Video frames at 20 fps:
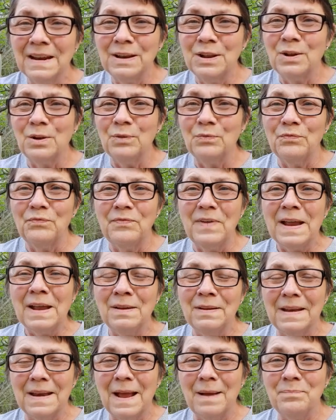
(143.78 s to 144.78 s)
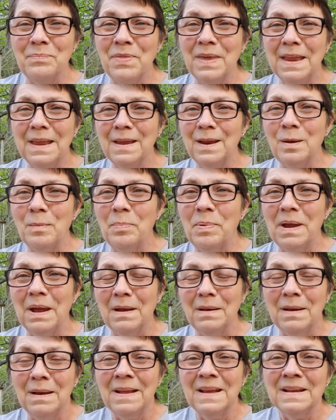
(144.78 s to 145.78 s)
little fountain. I'm thinking
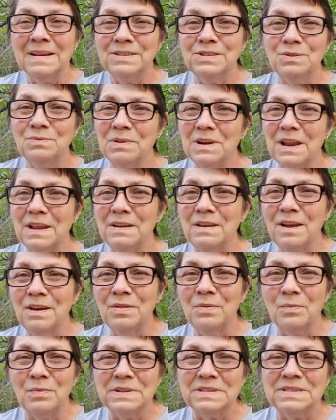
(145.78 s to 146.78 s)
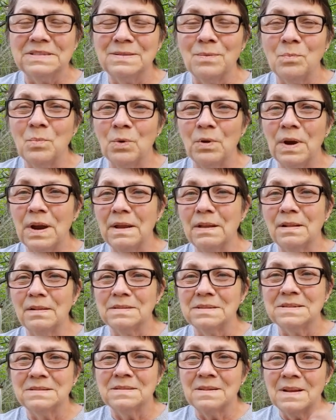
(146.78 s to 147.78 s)
about doing another one somewhere
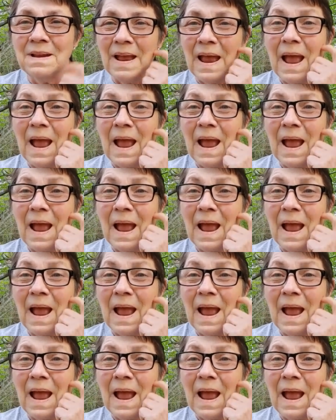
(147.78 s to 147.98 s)
else.